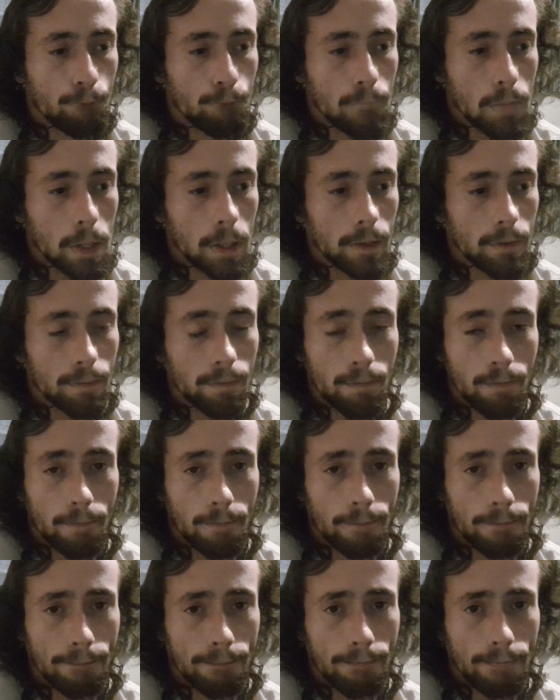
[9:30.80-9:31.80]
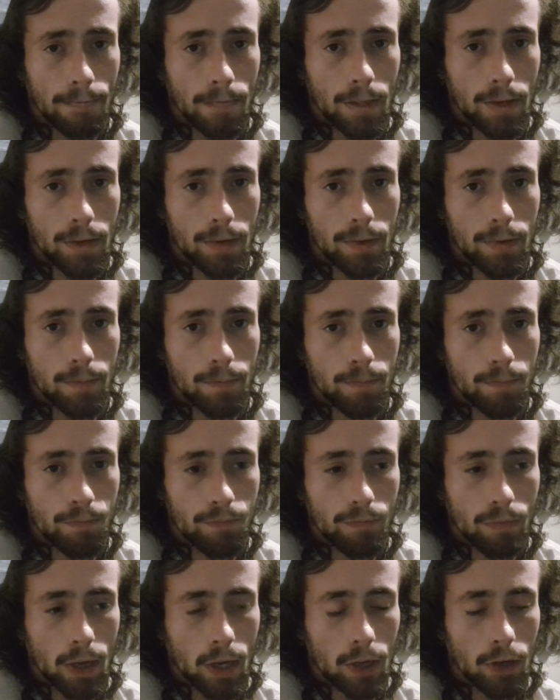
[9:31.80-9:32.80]
but you know,
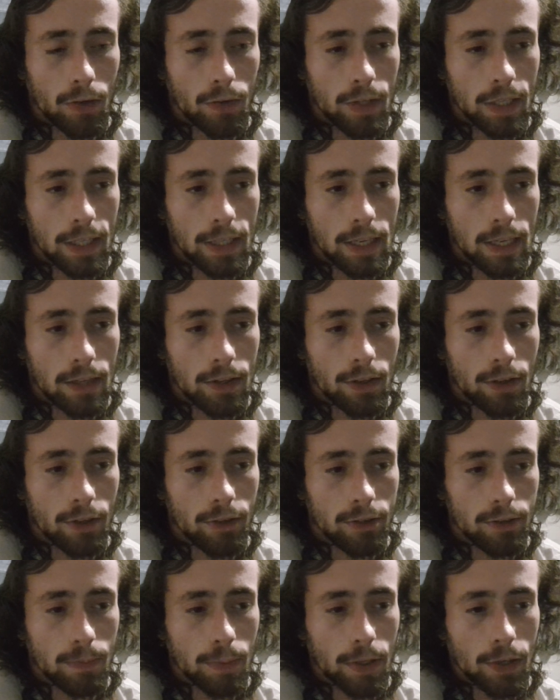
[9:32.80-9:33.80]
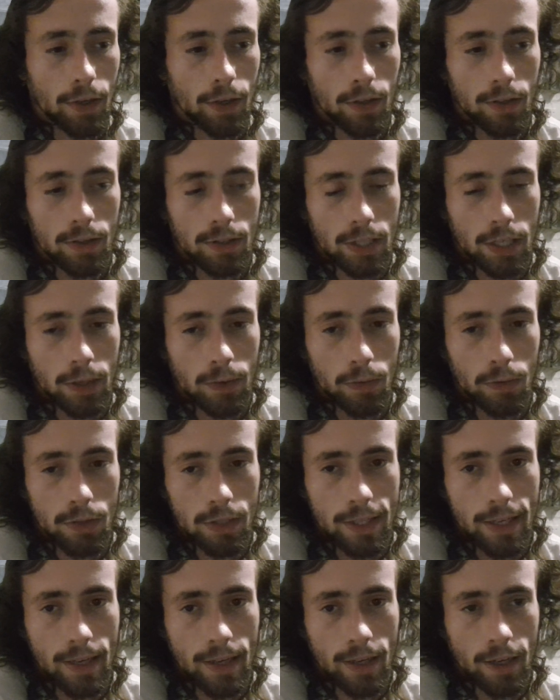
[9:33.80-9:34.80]
I only did those because it
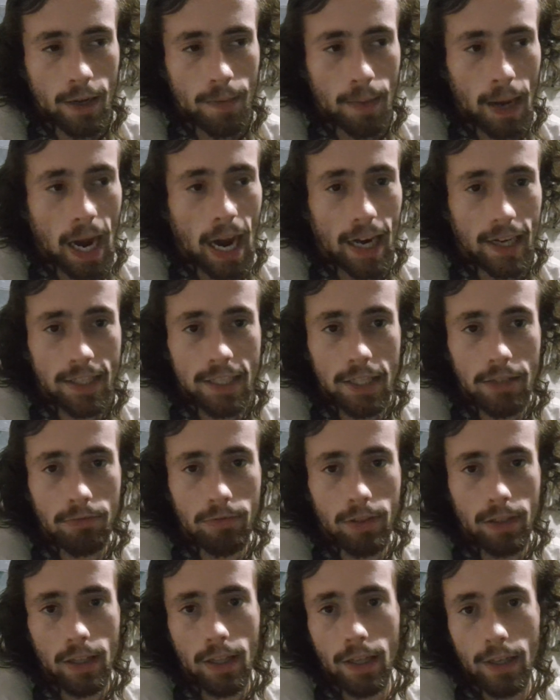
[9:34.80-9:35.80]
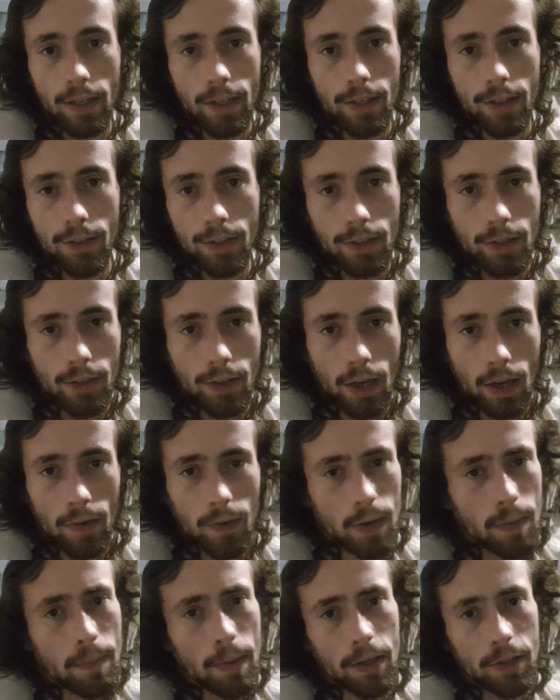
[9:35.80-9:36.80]
was acting related. I
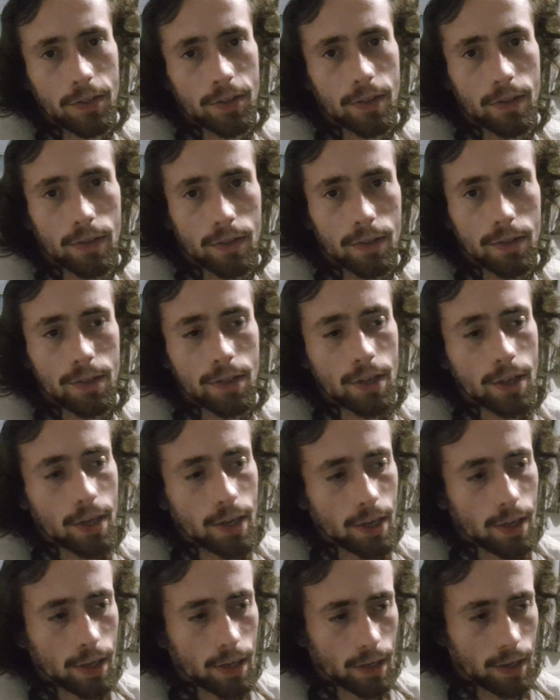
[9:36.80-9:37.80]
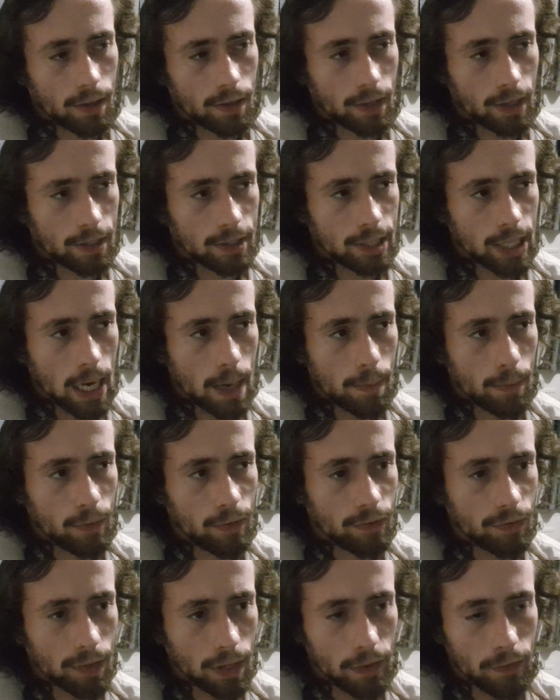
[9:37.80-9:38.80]
already mentioned last time with
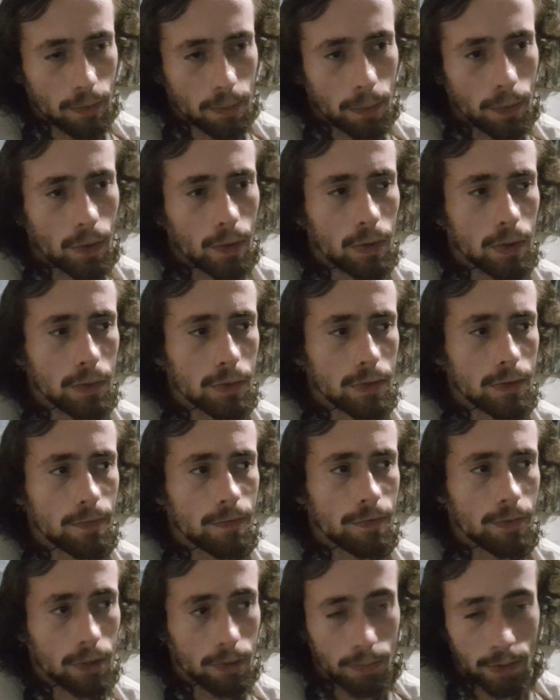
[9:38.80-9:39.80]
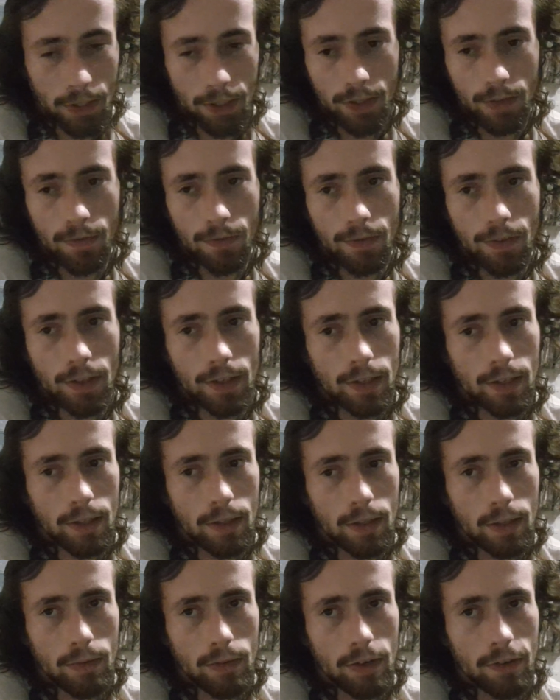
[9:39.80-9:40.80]
Liverpool, it was filming something,
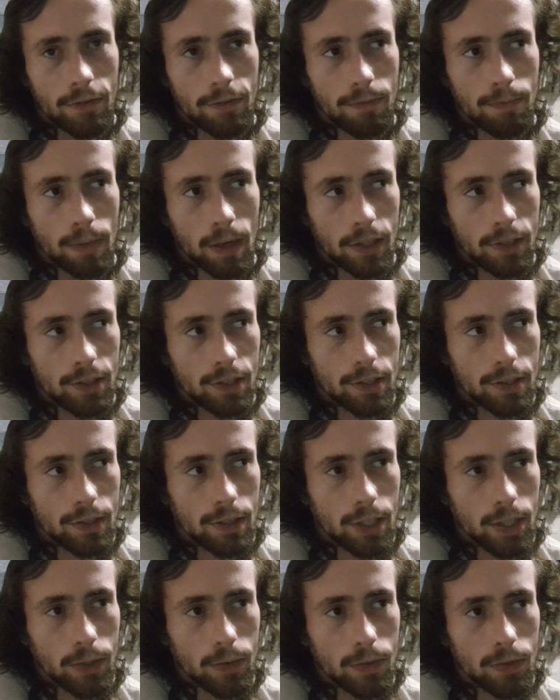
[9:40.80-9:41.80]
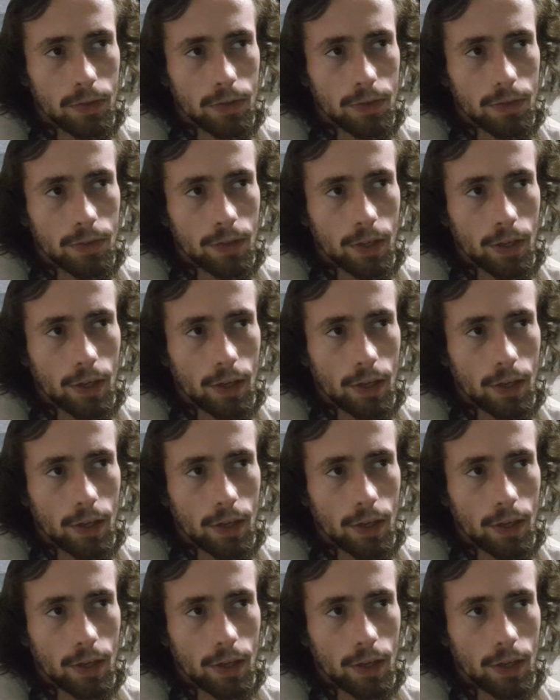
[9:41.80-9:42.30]
and with Manchester, it was